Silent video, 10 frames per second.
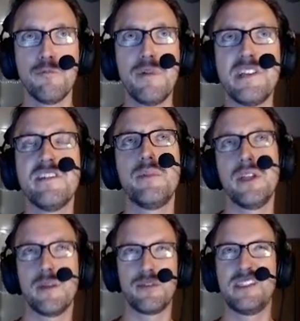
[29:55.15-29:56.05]

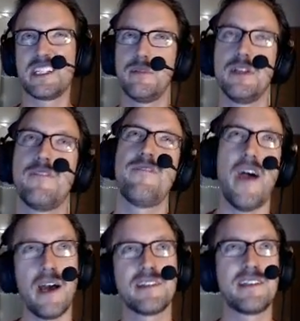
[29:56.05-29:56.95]
reasonably and predictably
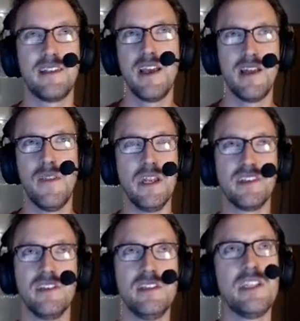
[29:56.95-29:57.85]
fast that
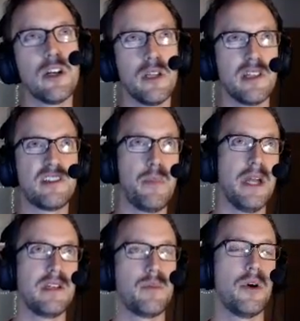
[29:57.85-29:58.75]
isn't nearly as
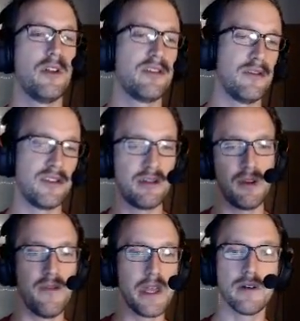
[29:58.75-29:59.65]
dependent upon sort of some of
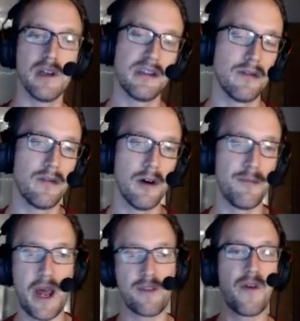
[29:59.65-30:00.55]
the vagaries of
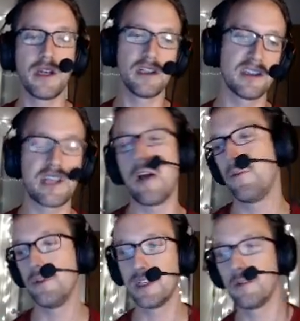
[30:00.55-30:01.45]
pathfinding to
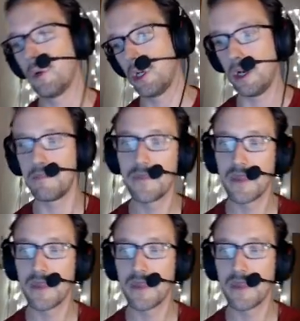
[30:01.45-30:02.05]
scaffolding and whatnot.